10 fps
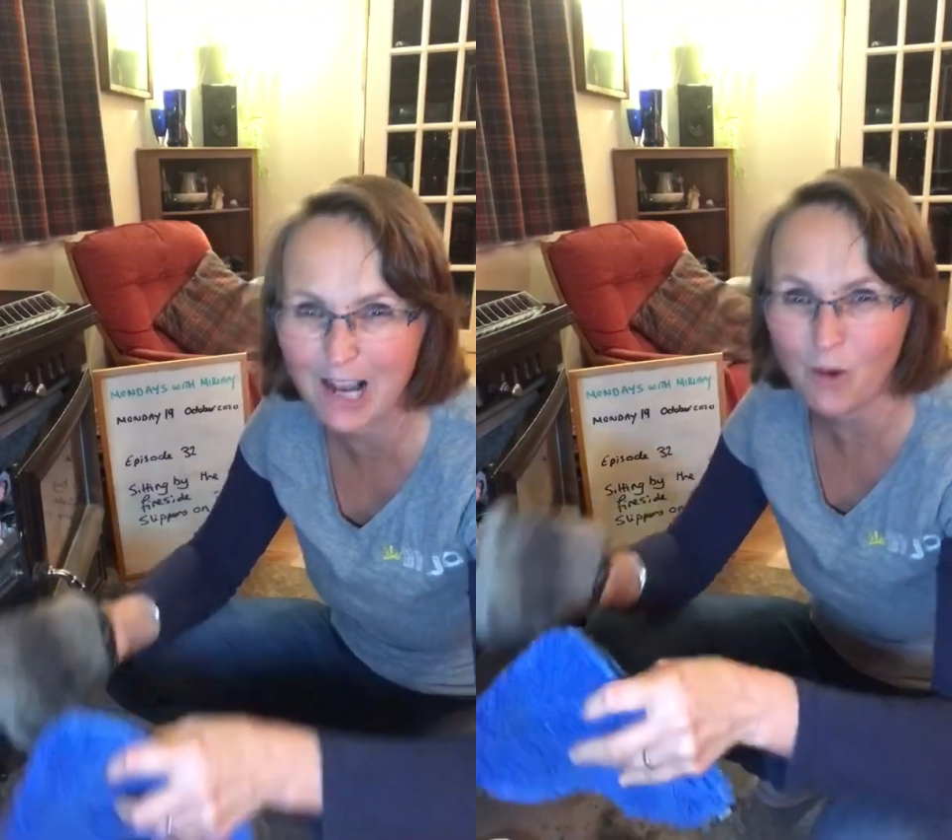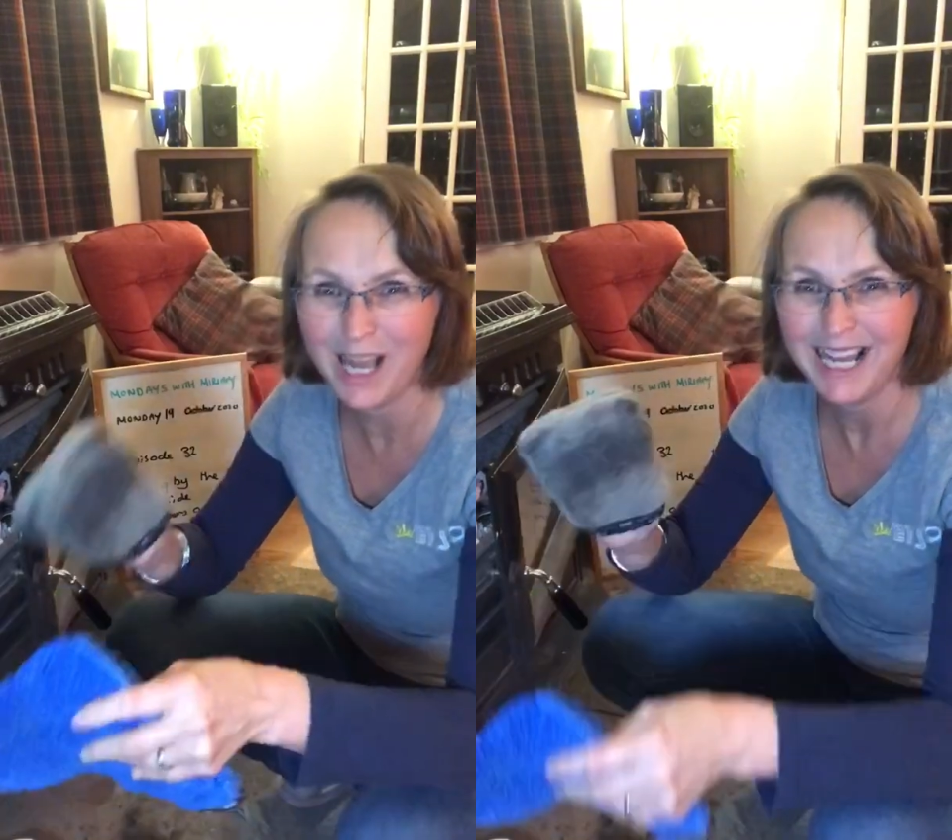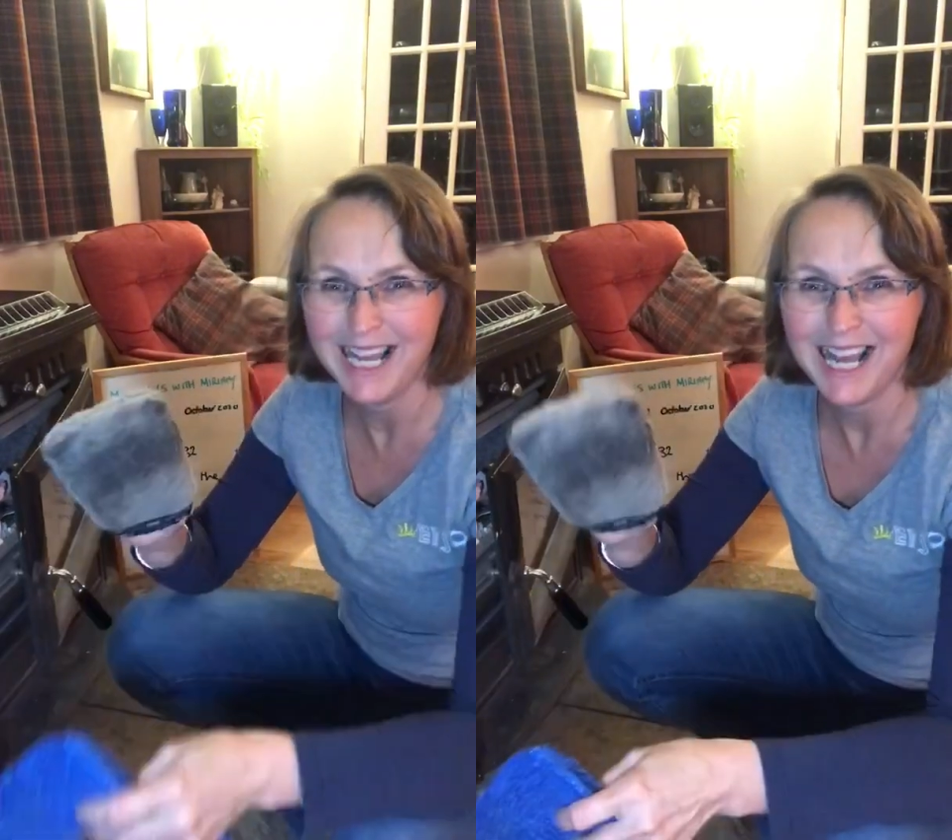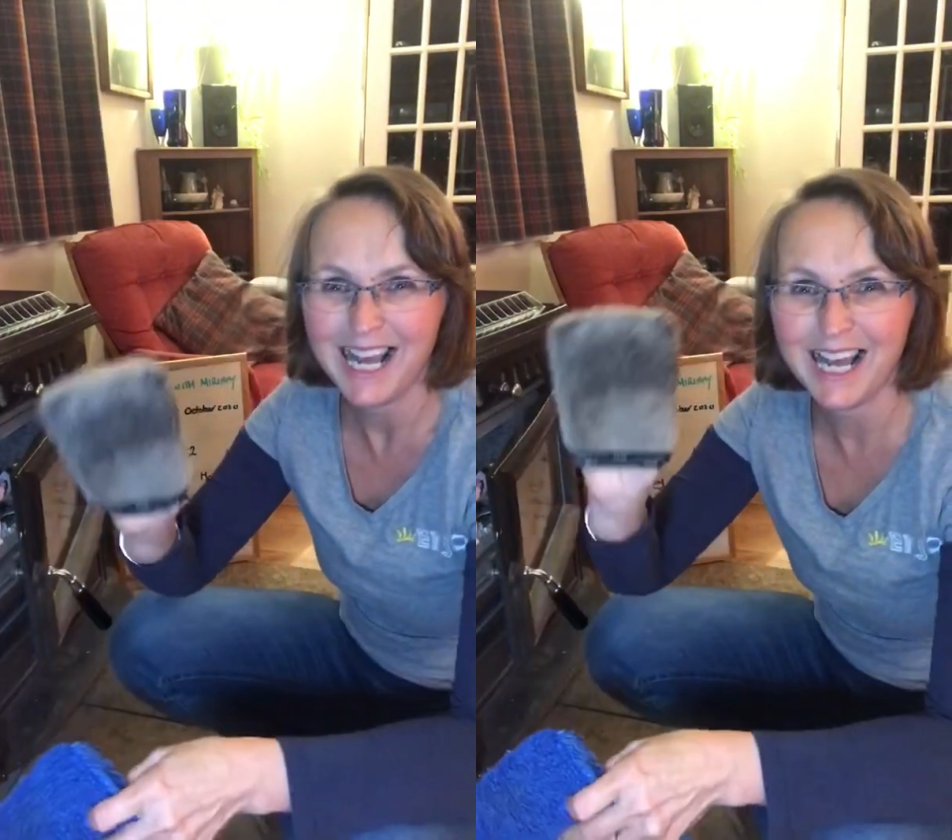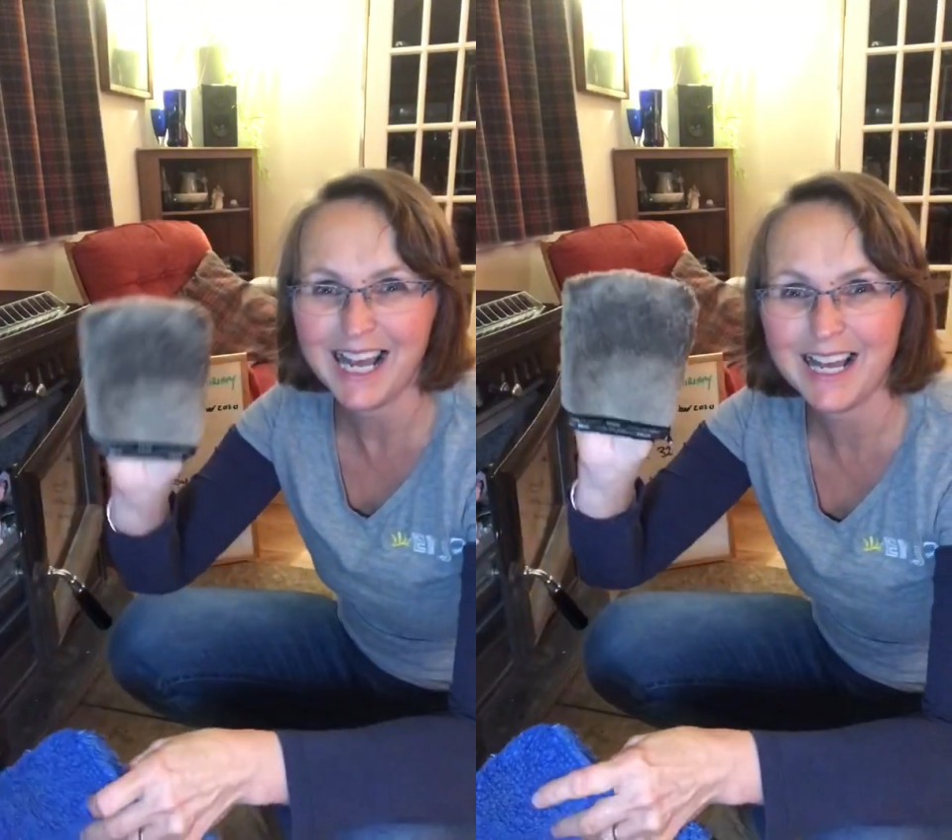fibre. Now, I
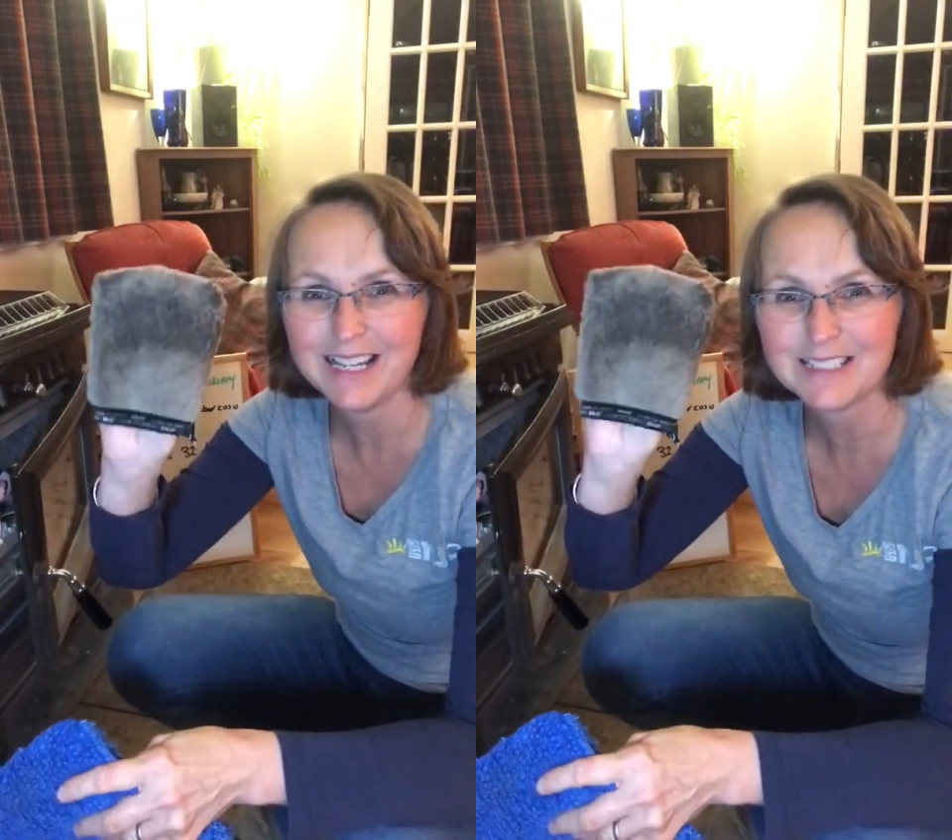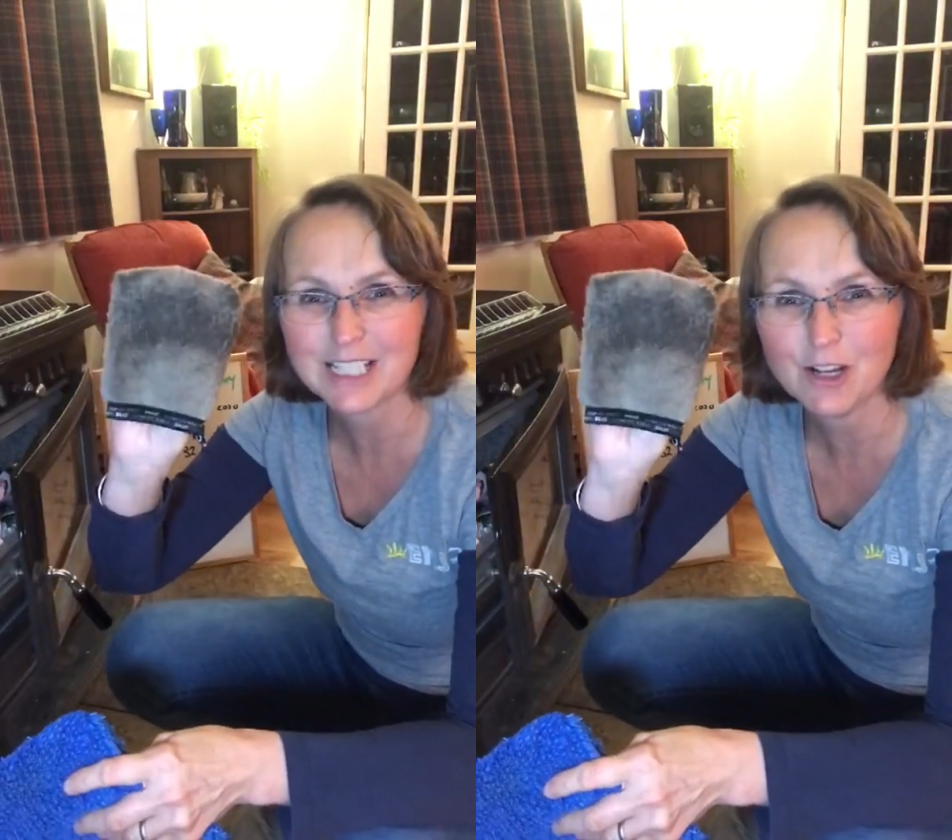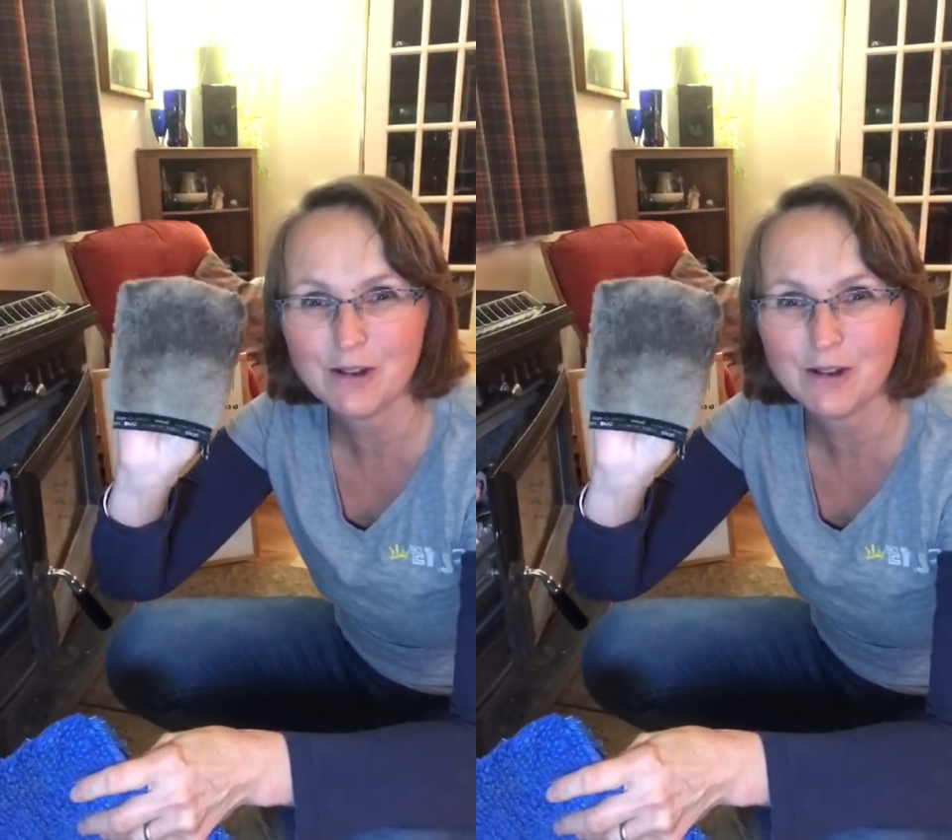hope that you're still with me.